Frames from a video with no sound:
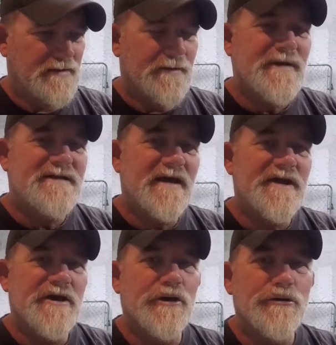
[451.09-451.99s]
let me tell
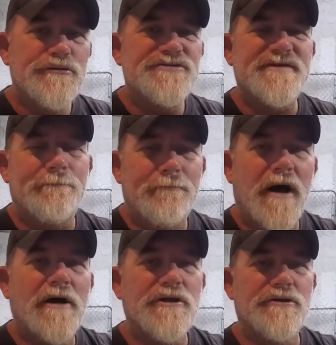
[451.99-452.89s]
you who's
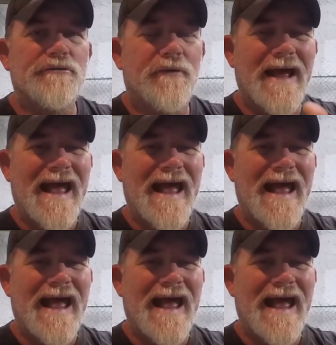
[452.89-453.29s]
among you